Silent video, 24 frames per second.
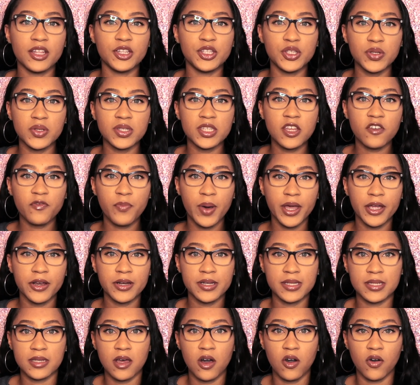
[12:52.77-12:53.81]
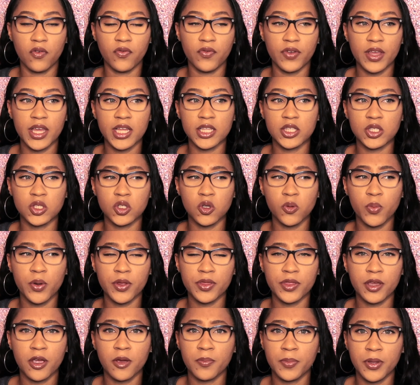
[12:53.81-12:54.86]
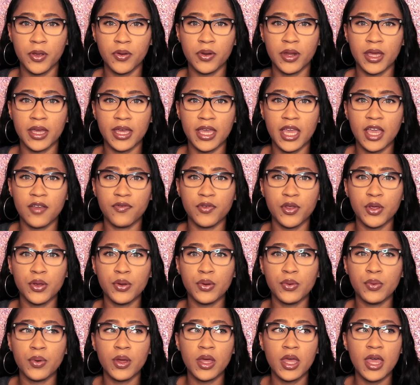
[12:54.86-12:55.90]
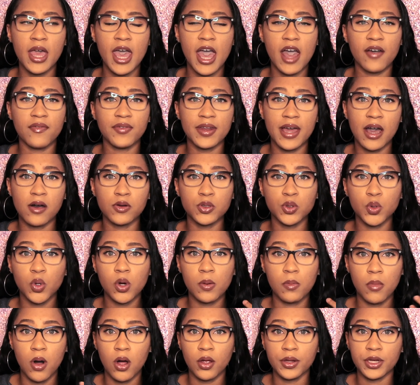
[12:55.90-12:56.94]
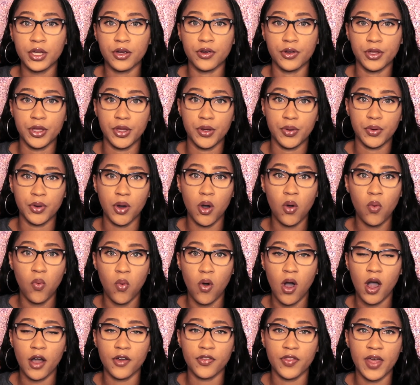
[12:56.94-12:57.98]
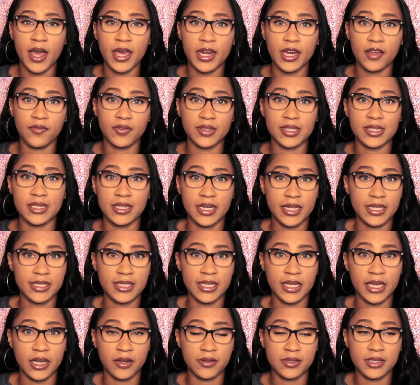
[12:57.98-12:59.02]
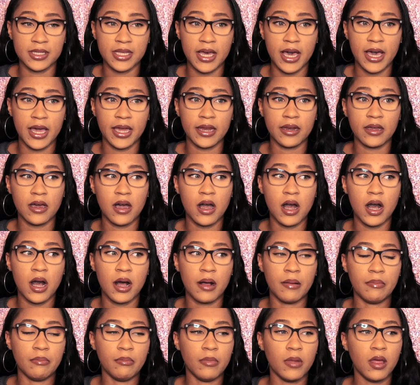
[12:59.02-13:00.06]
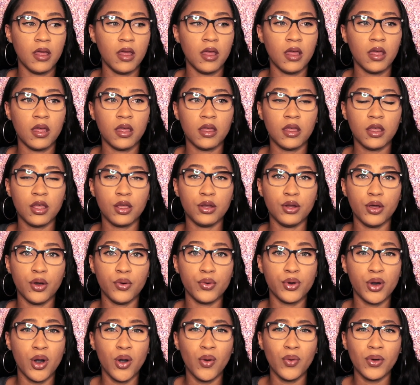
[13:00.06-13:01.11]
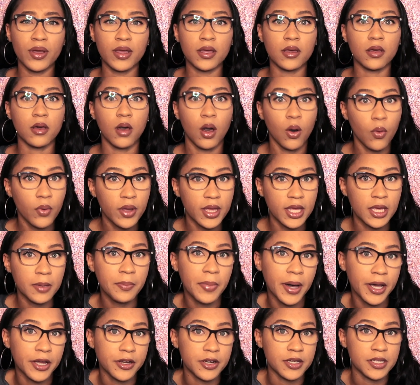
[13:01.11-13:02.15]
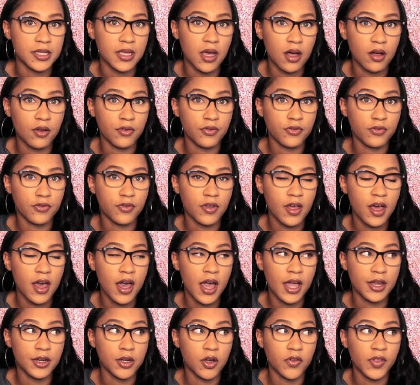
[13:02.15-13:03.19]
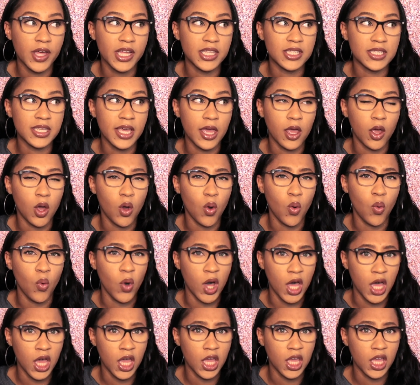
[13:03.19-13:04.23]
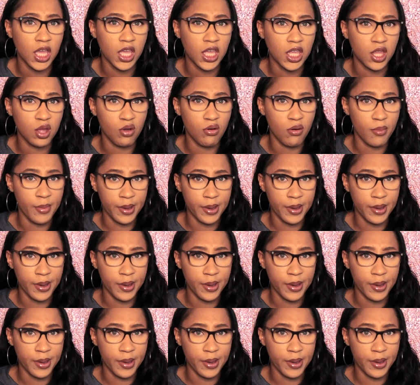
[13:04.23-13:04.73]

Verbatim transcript: just stuff by yourself. It's super therapeutic. If you have an outdoor mall near you, go walk that if it's a nice day outside. Um, you know, go go eat by yourself. I know that's like what you